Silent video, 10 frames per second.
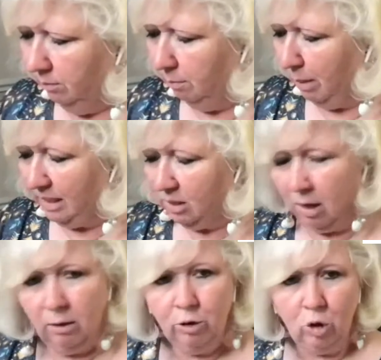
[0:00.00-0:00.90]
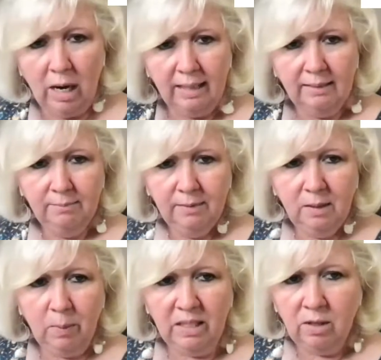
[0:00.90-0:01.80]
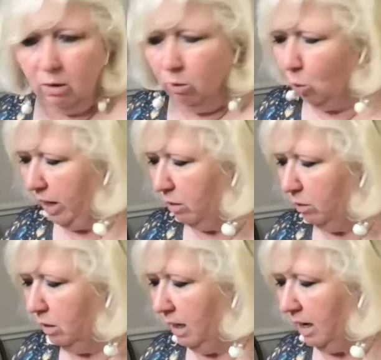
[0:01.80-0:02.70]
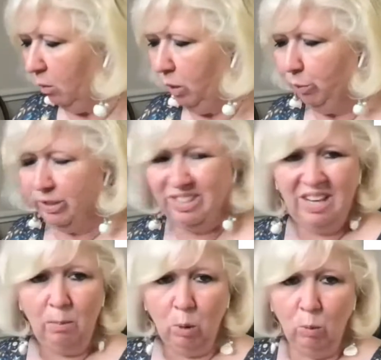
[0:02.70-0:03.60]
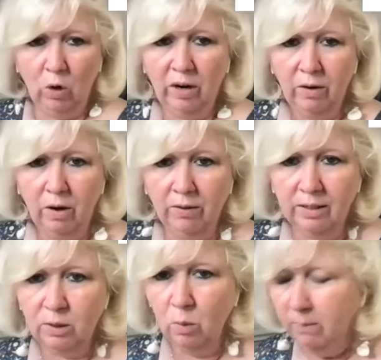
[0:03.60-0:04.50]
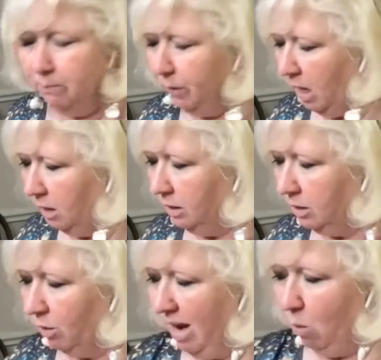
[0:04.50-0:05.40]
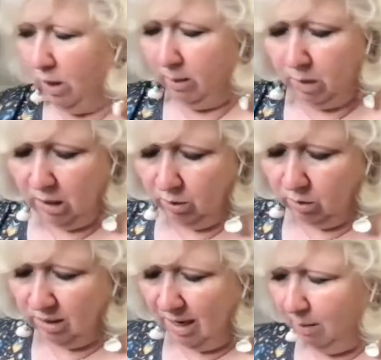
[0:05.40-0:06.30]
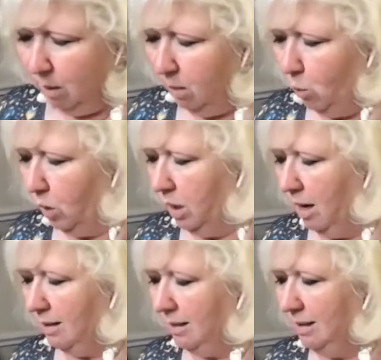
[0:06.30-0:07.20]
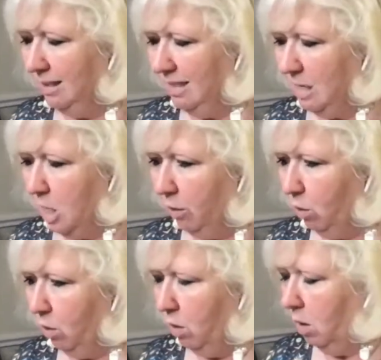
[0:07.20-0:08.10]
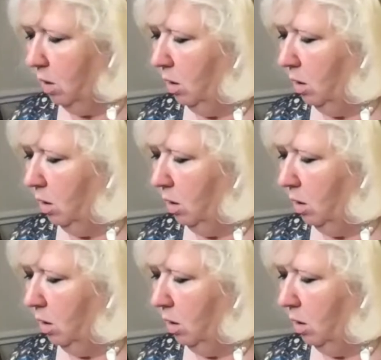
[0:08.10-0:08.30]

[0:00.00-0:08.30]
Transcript: base color dry, the base color brown, and I went with sable brown on this one. So now what I'm going to do is I'm going to put another